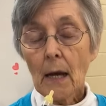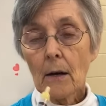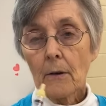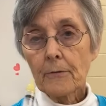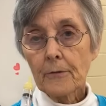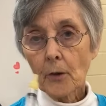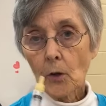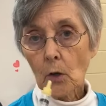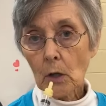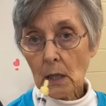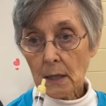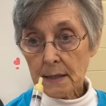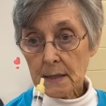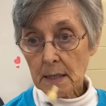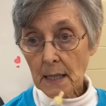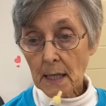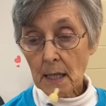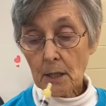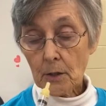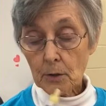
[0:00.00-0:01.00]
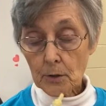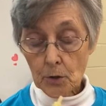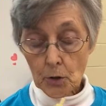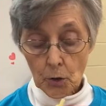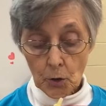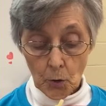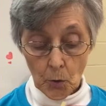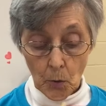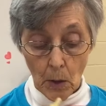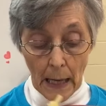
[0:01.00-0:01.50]
for a day or
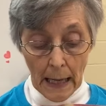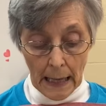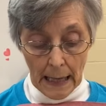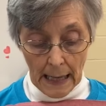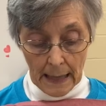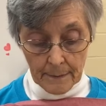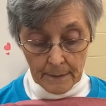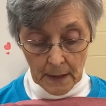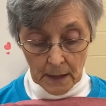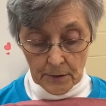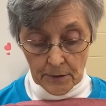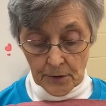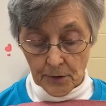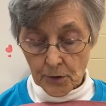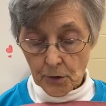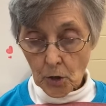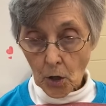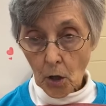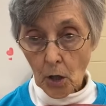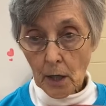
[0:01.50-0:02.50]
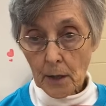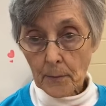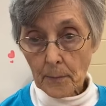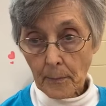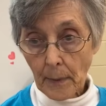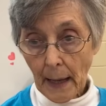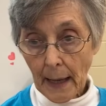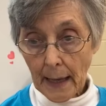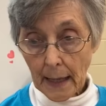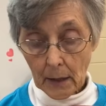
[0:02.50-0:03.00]
two, and then start
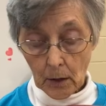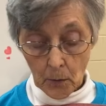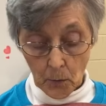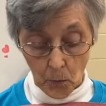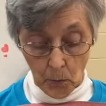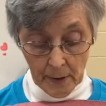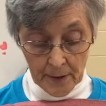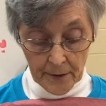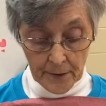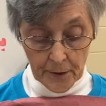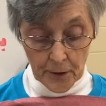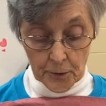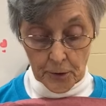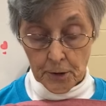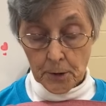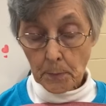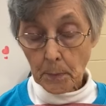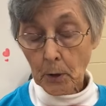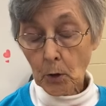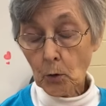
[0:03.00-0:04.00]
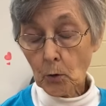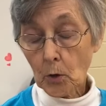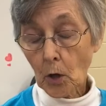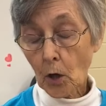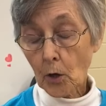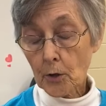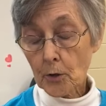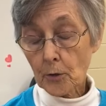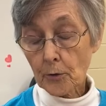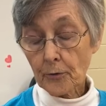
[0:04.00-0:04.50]
back with the spoon
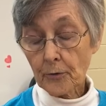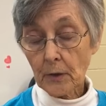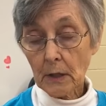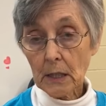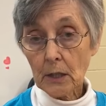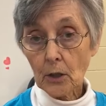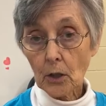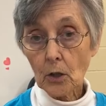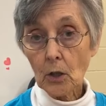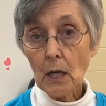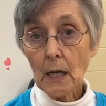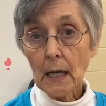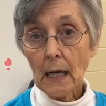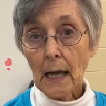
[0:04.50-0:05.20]
or your finger